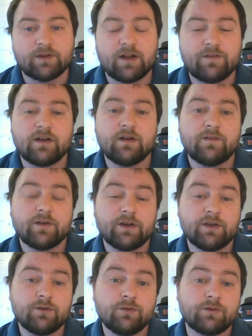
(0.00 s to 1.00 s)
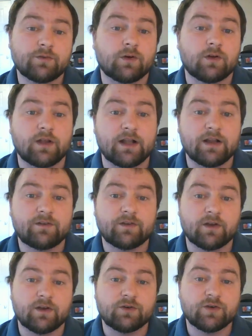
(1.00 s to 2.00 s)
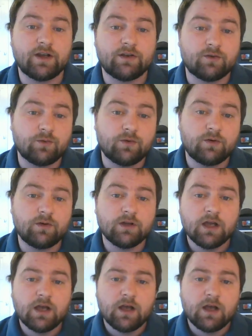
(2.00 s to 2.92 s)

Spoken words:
and I found it very useful, and it's a great tool